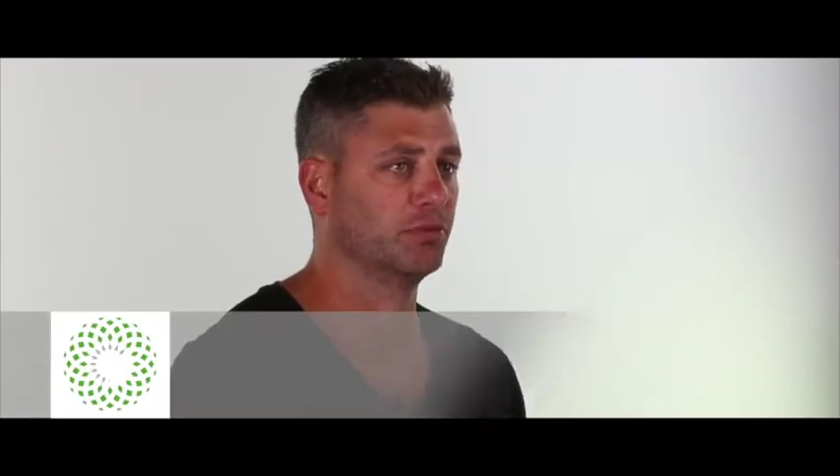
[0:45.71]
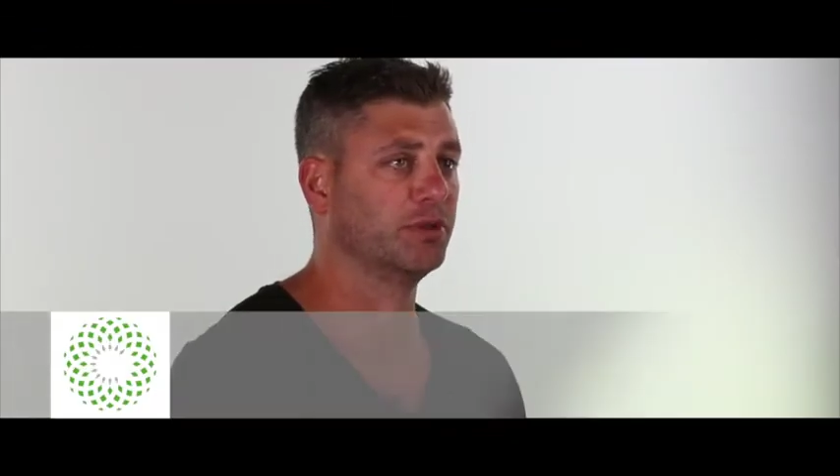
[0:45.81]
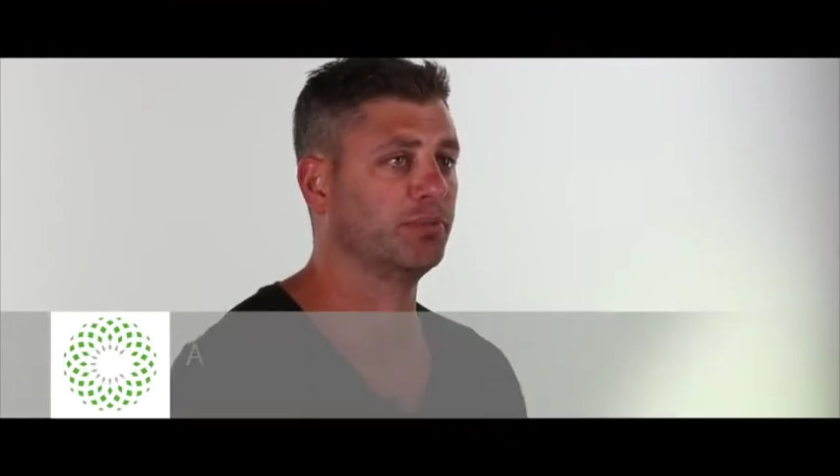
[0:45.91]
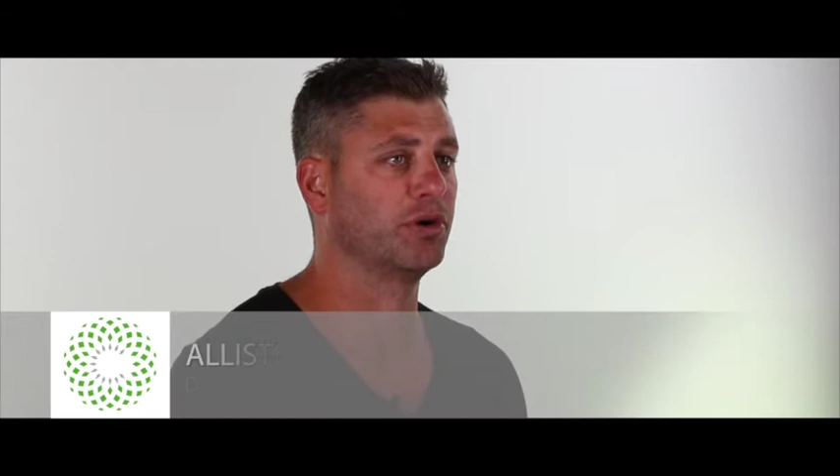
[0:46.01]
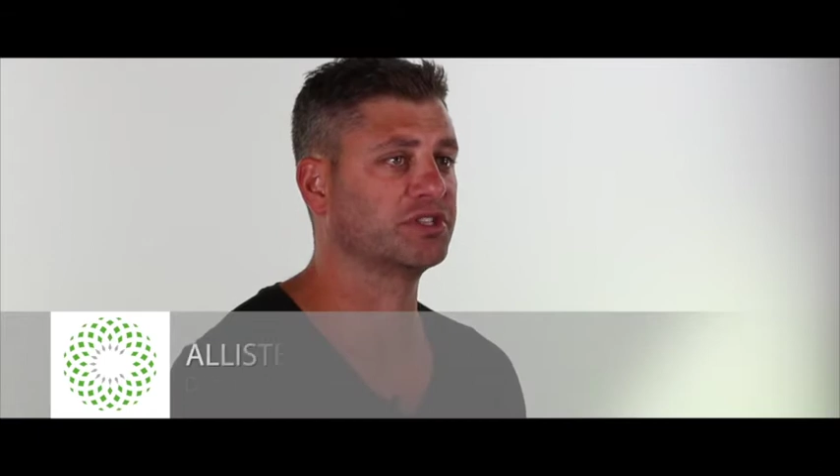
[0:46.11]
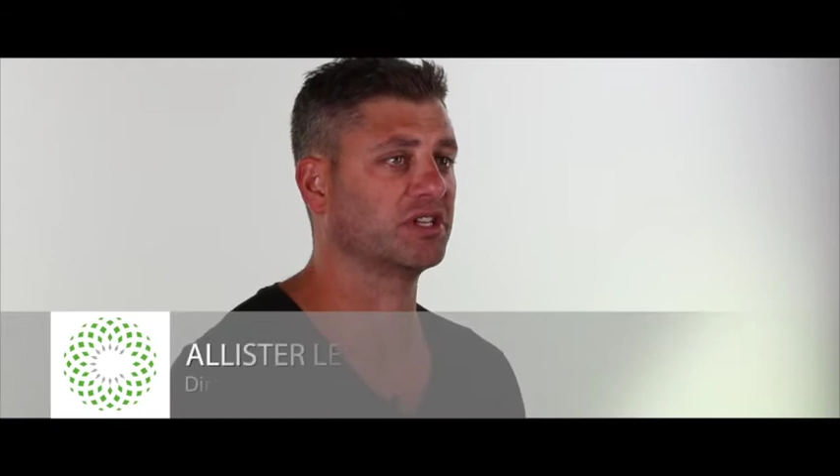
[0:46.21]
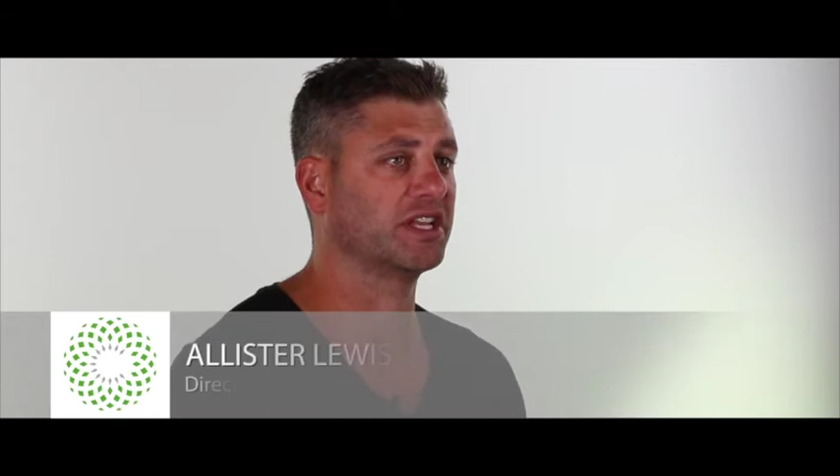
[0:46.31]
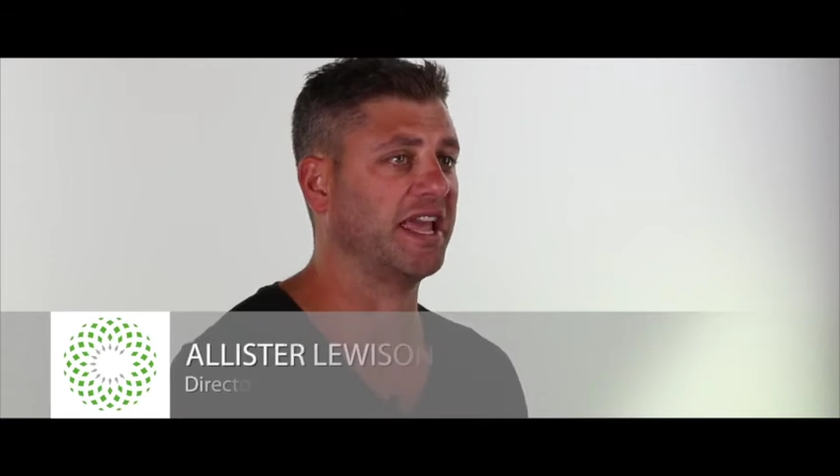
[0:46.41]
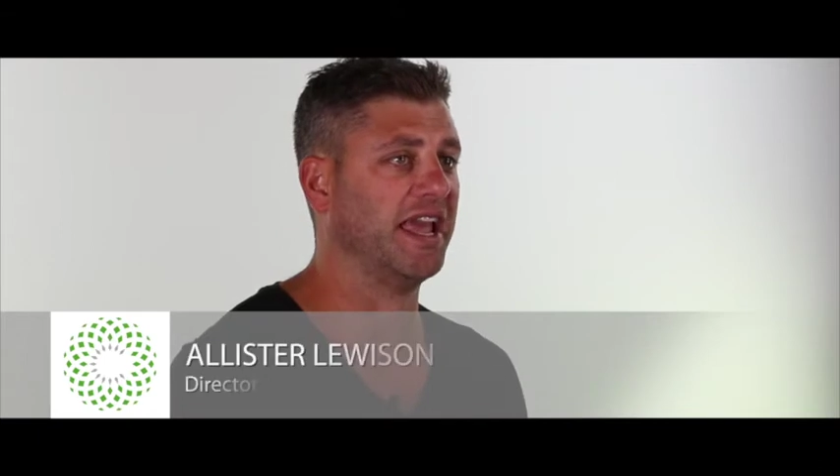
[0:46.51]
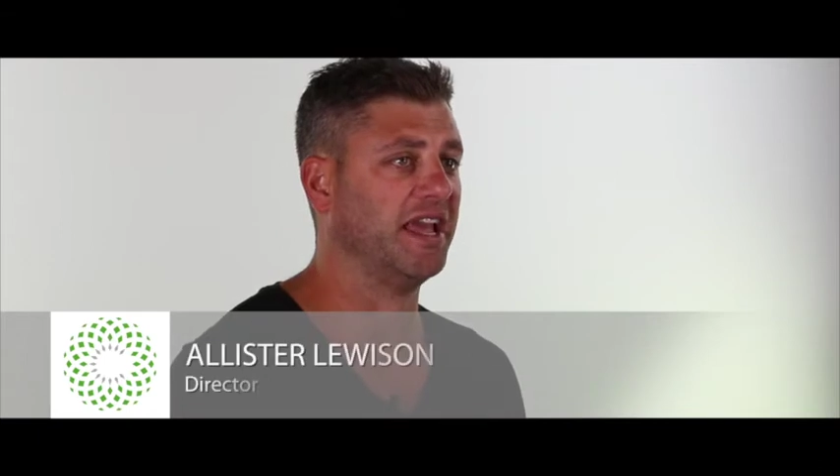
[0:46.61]
We
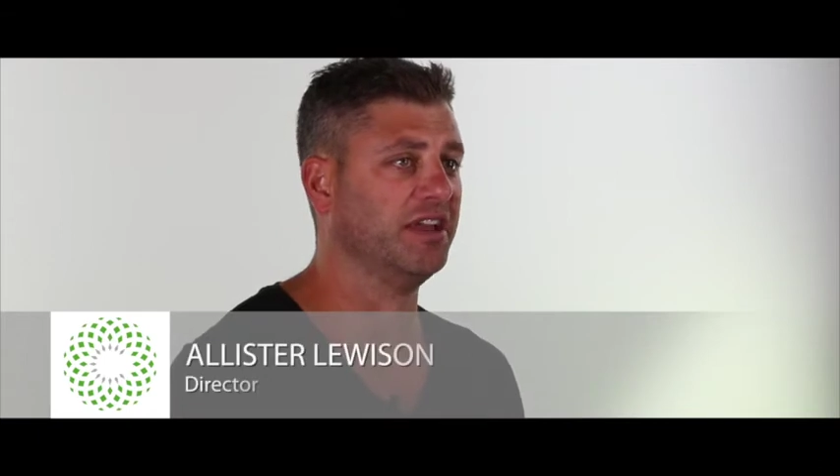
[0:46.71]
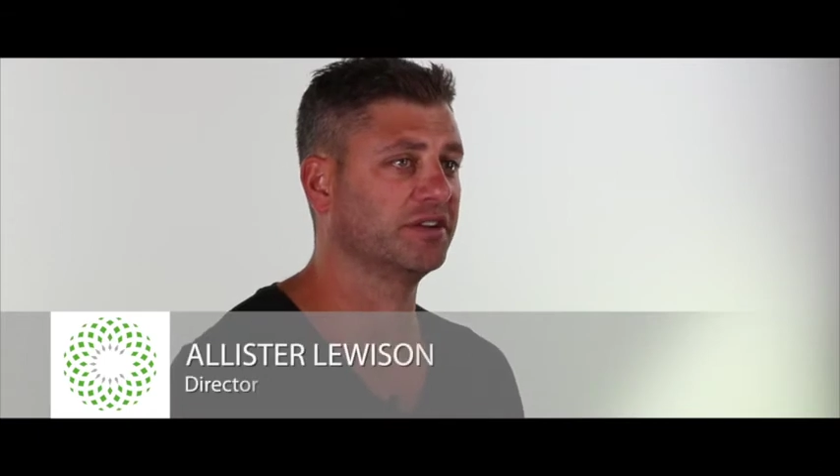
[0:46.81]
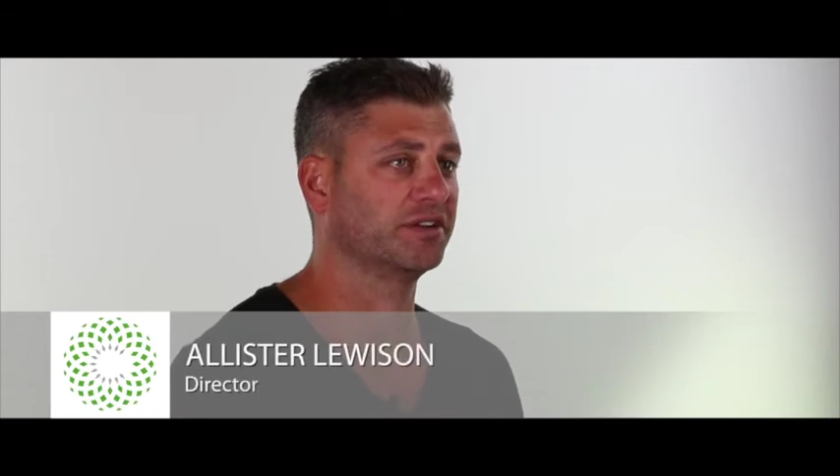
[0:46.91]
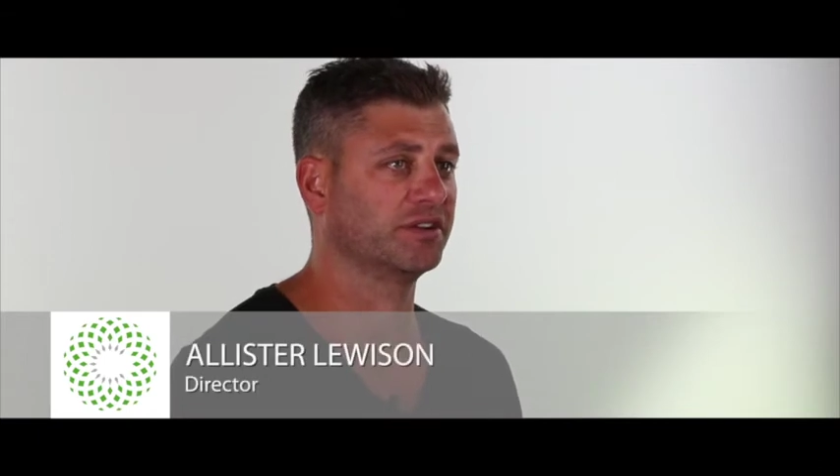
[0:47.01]
personally care